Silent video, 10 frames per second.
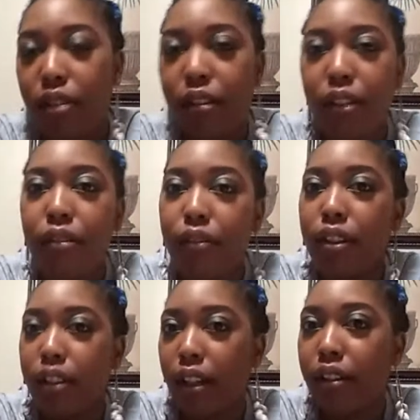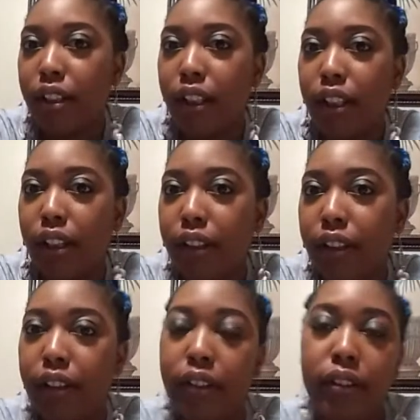you cute for a dark skinned
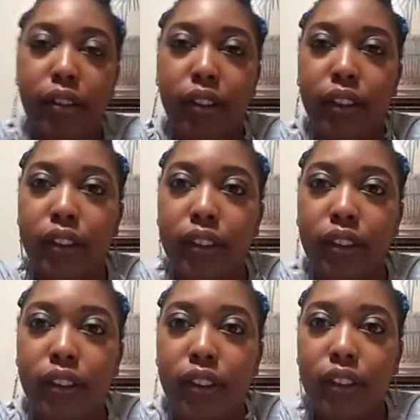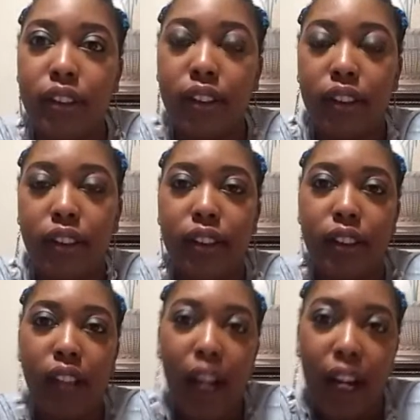girl or
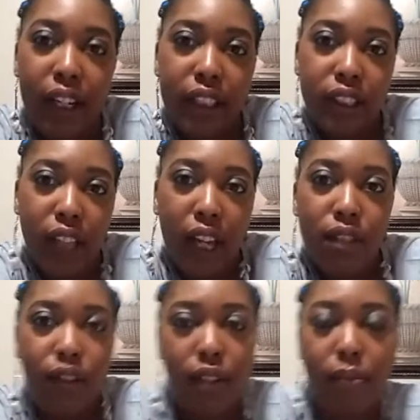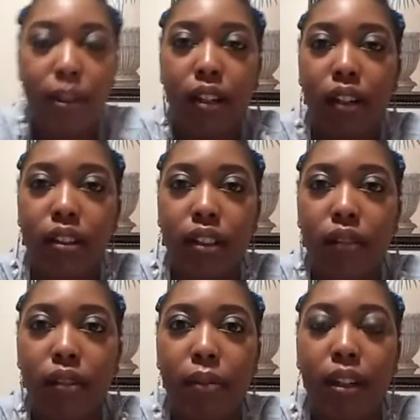your hair is nice for to be a dark
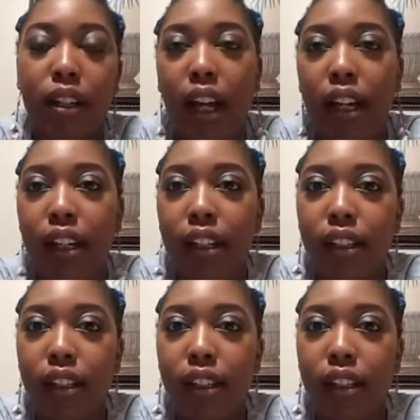skinned woman. Like